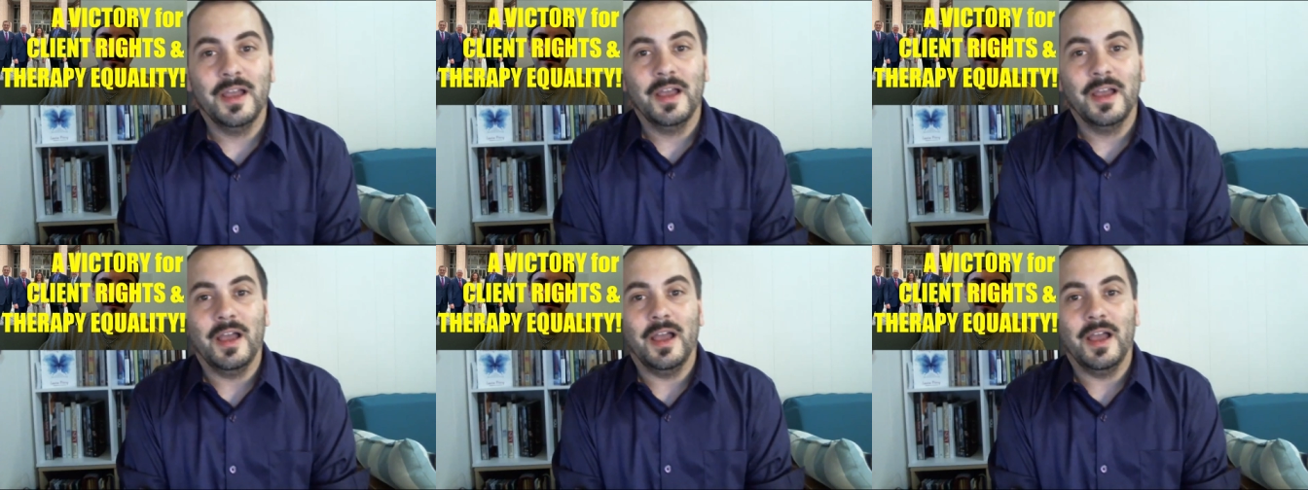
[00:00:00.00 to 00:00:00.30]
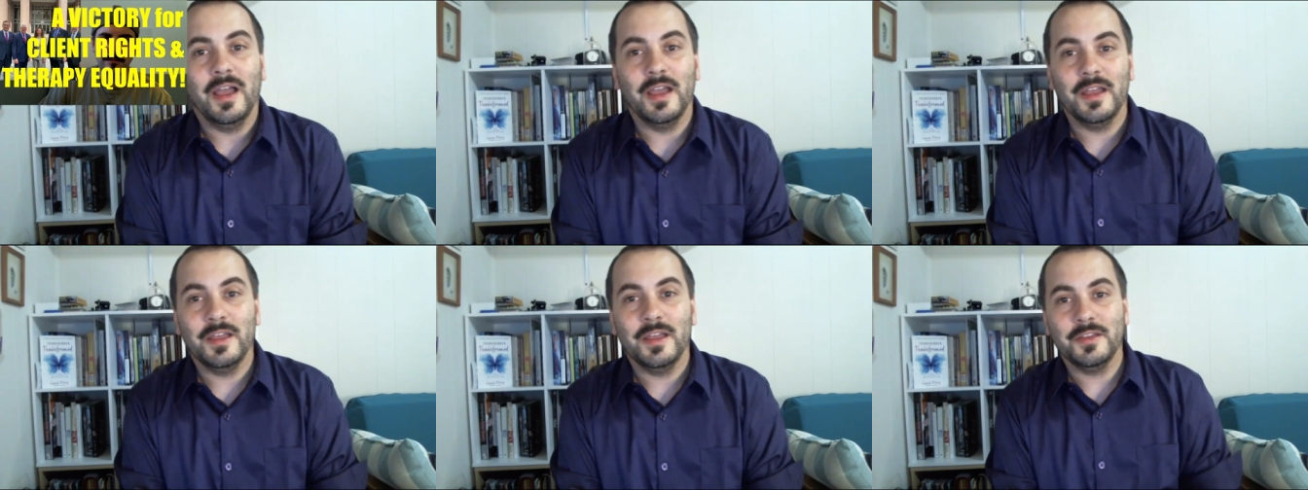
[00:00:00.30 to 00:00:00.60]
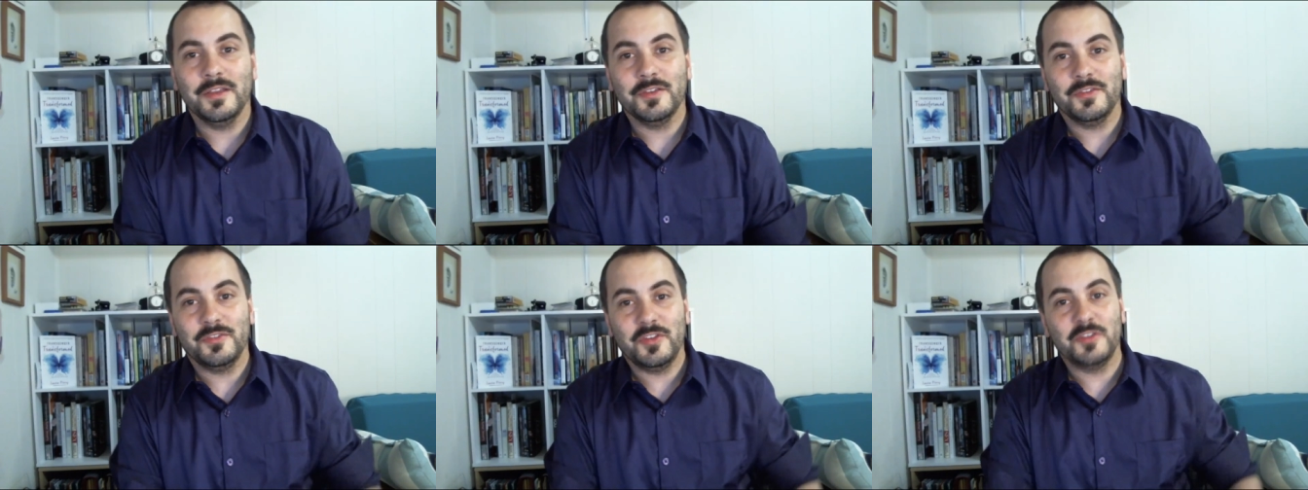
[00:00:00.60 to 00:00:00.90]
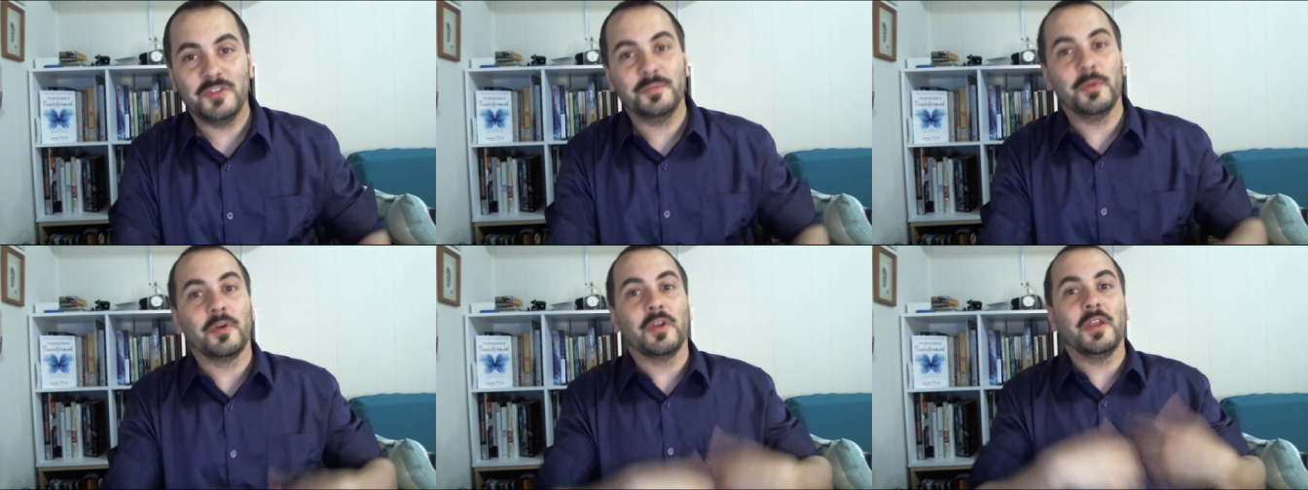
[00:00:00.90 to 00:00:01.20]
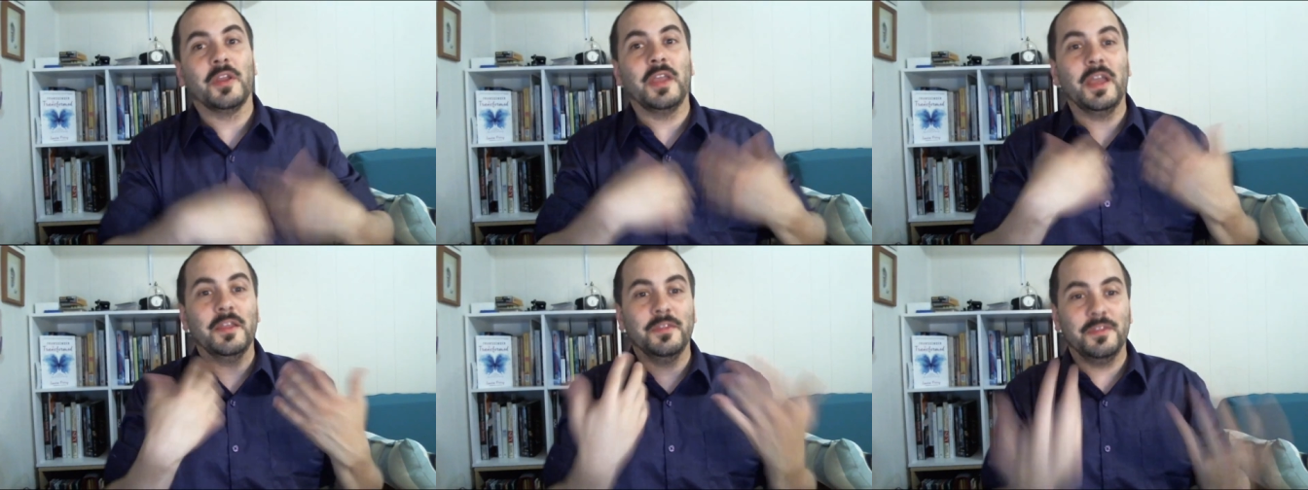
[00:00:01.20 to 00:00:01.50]
And she spoke
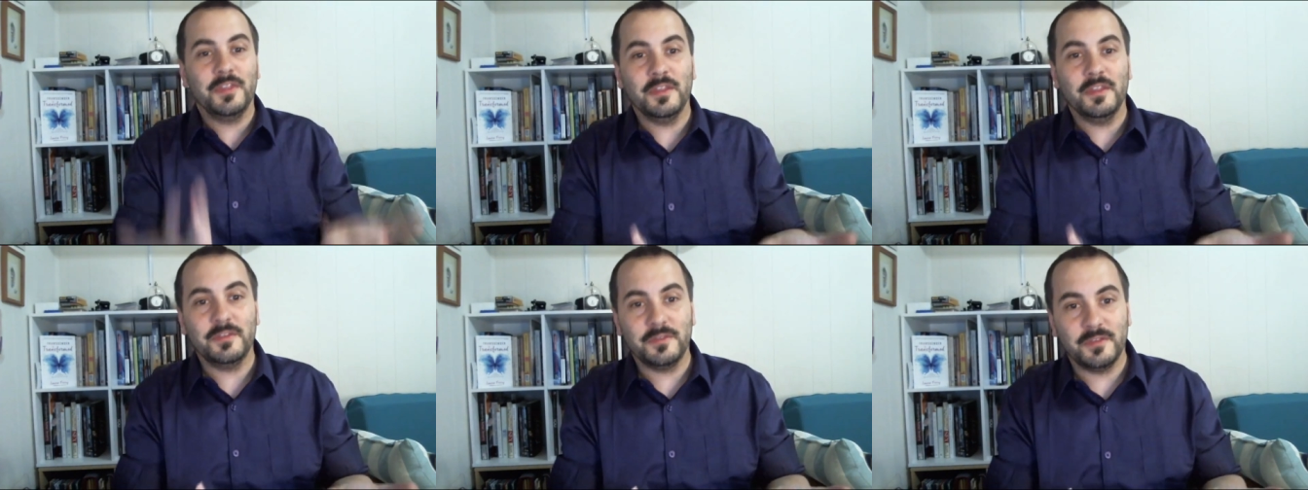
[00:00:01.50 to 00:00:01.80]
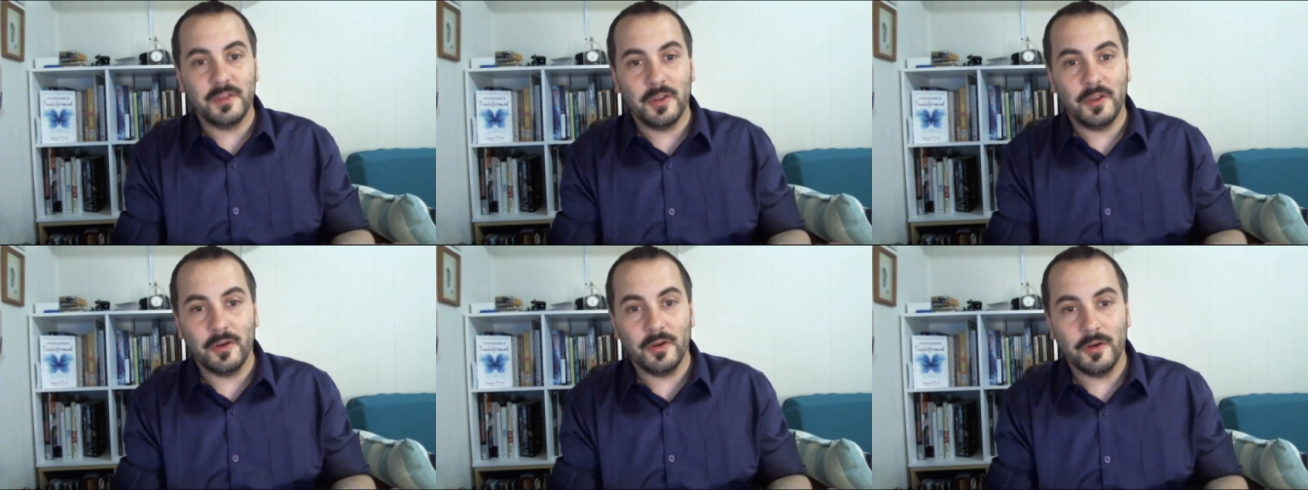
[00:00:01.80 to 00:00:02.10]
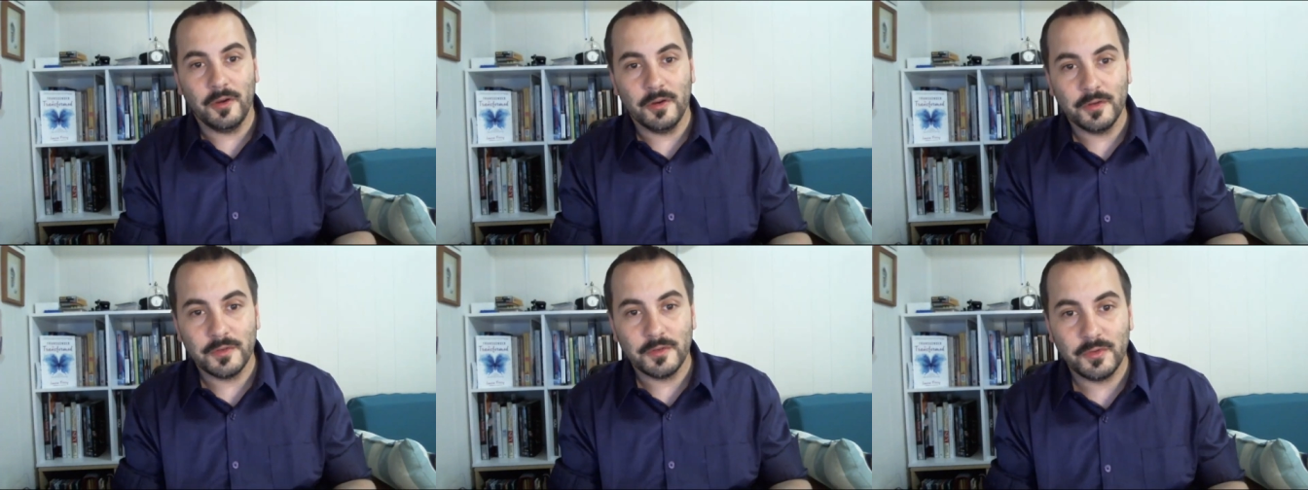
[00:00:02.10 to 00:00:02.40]
again this year